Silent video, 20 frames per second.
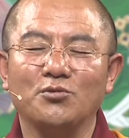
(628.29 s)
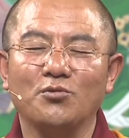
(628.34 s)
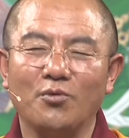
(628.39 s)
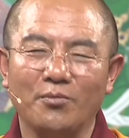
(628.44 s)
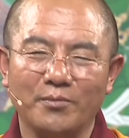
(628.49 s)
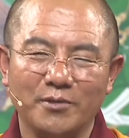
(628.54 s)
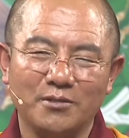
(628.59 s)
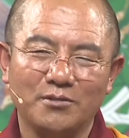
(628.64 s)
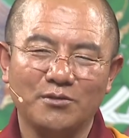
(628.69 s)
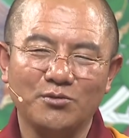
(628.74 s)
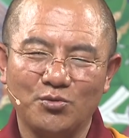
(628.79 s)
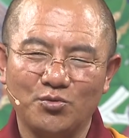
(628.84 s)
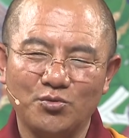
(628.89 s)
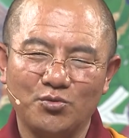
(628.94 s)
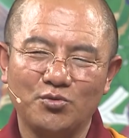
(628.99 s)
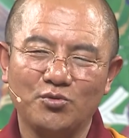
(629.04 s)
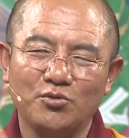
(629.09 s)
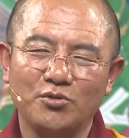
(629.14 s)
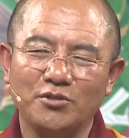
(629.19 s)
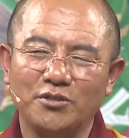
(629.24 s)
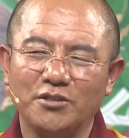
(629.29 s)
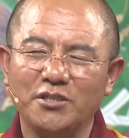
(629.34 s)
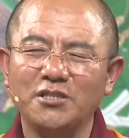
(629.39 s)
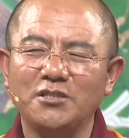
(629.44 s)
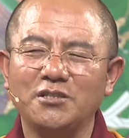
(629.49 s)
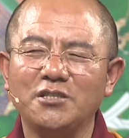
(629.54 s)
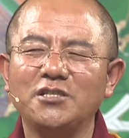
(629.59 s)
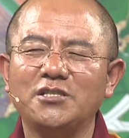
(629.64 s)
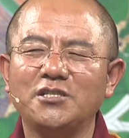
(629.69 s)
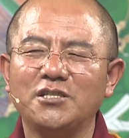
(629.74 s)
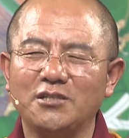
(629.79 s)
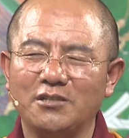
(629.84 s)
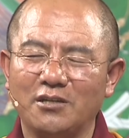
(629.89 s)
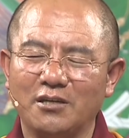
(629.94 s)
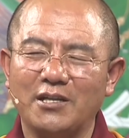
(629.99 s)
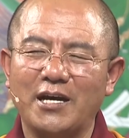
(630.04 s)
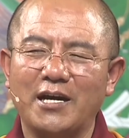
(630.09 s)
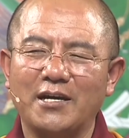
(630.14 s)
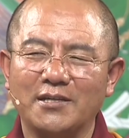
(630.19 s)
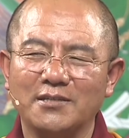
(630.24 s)
We were nomads herding
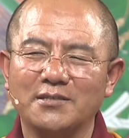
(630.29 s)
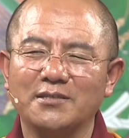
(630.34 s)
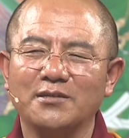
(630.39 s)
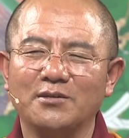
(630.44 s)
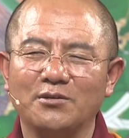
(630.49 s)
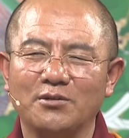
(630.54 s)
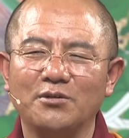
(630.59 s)
yaks.